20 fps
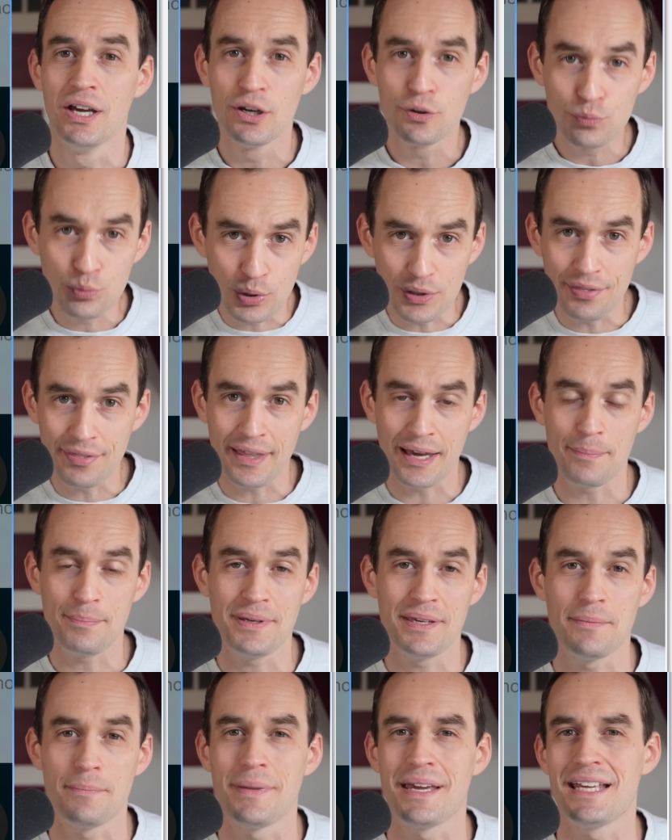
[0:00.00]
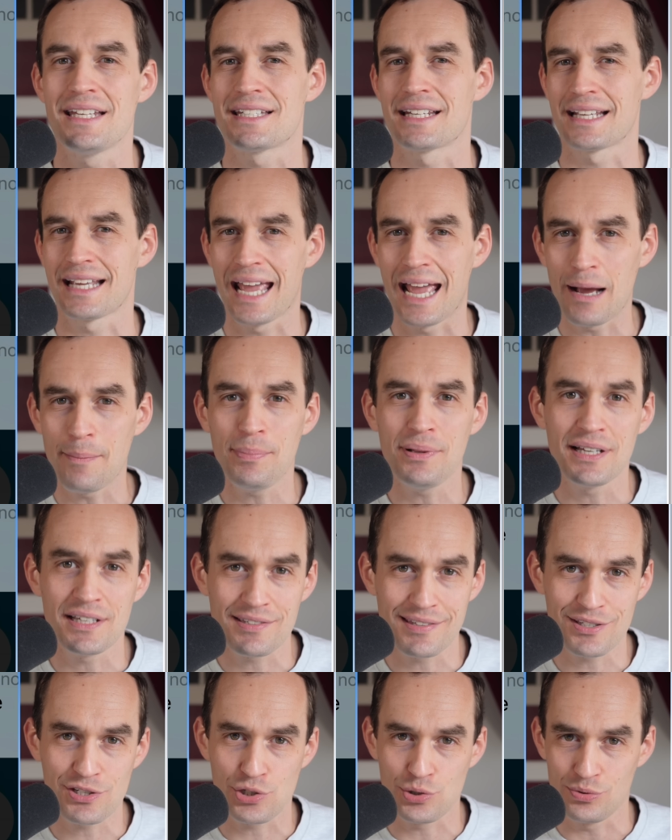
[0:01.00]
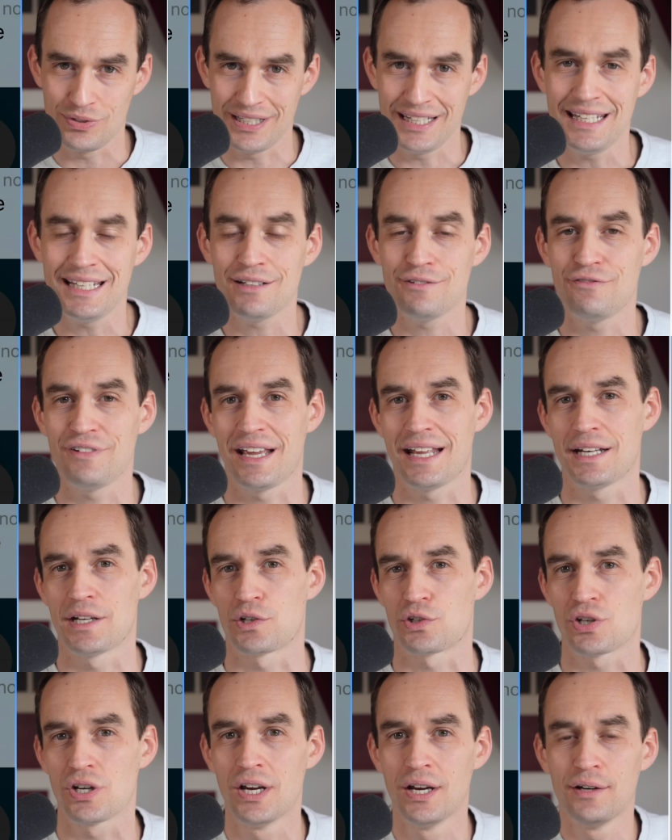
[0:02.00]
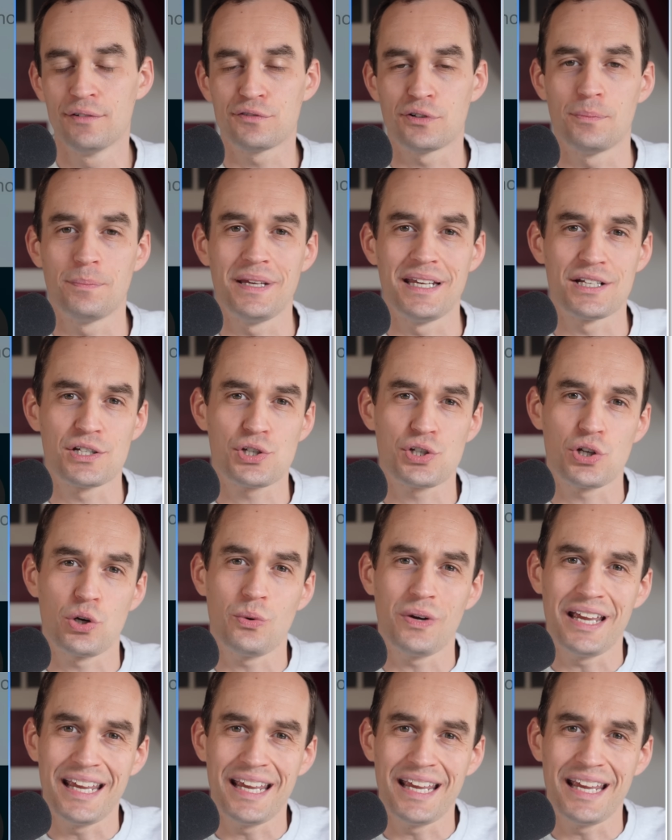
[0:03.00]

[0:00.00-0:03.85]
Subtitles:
Wouldn't that be amazing? Apple has this unique advantage from being so